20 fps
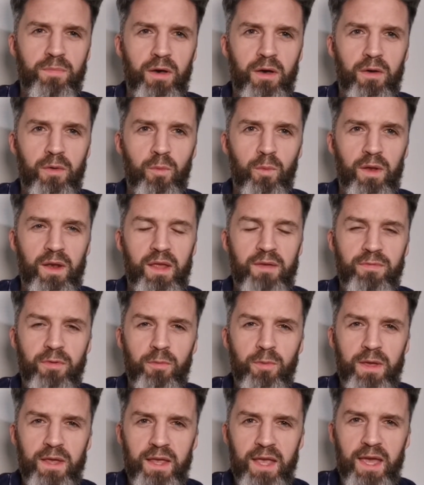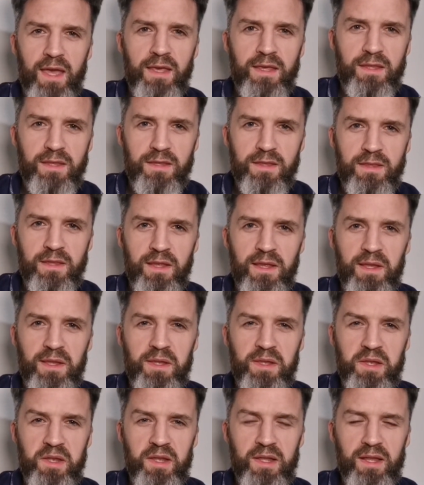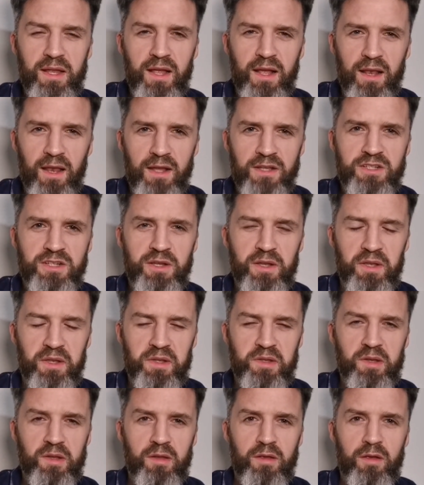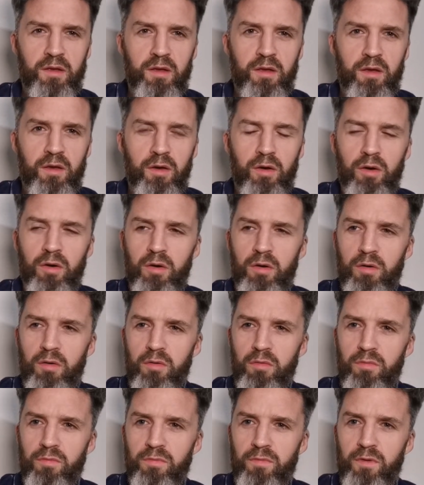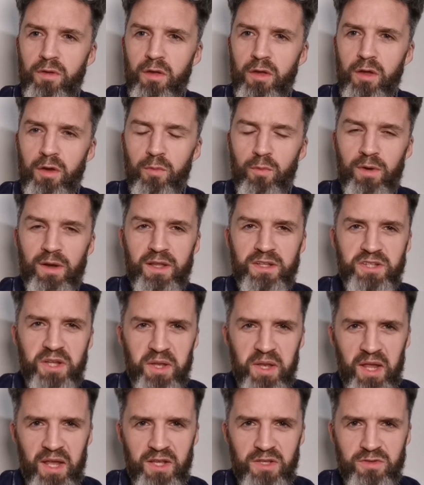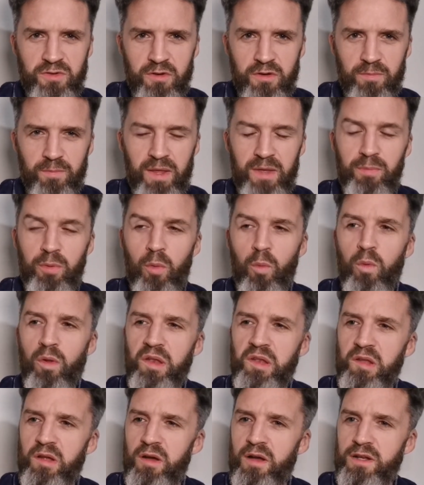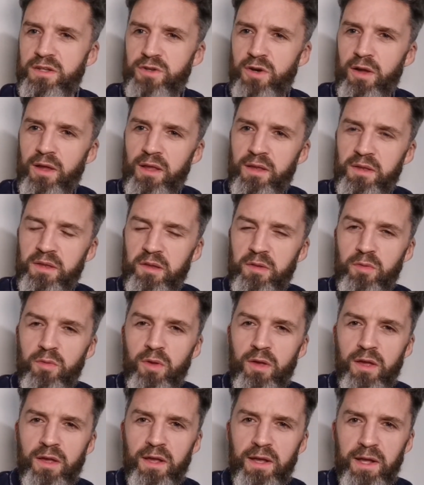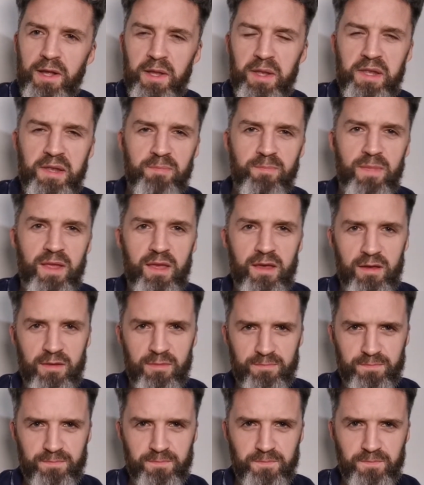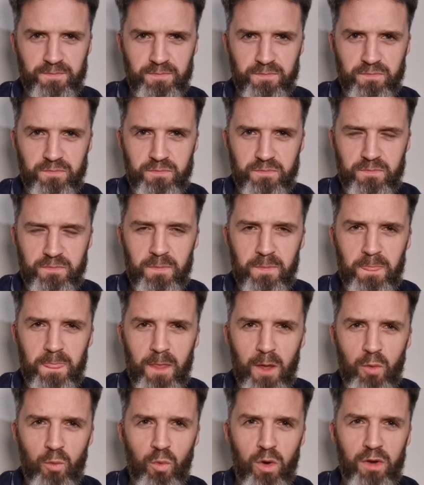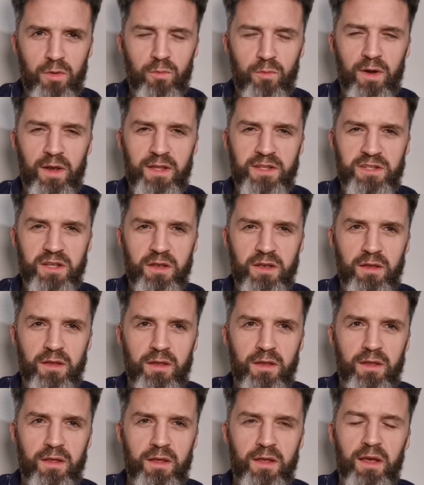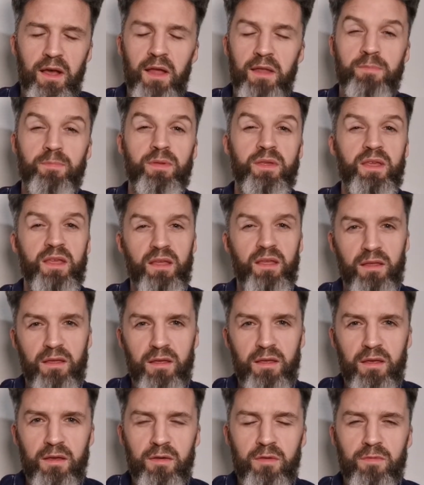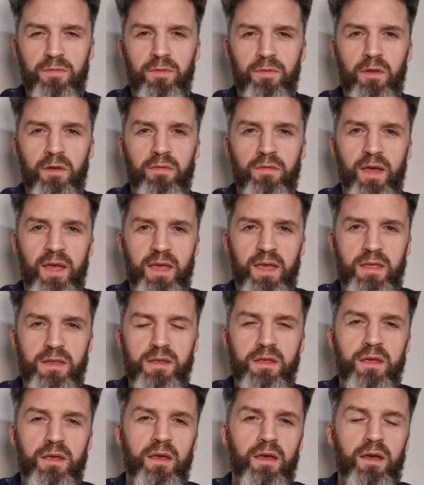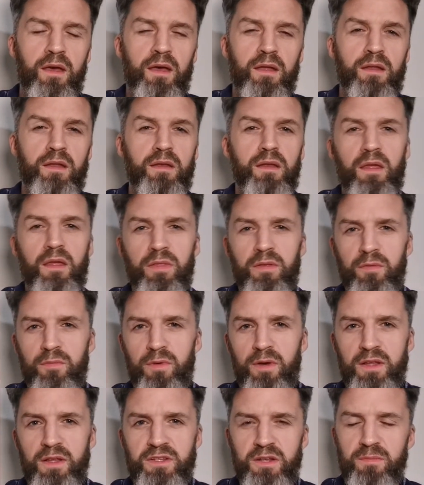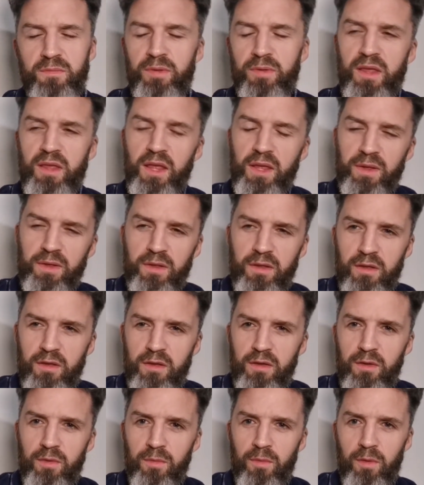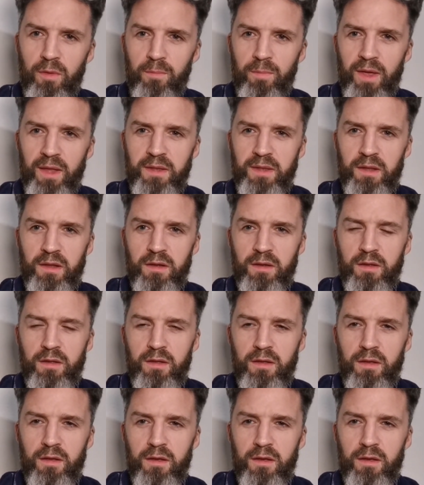But whenever we get these clashes of religious hatred, people will start trying to smear one religion as being full of hate and another religion being better.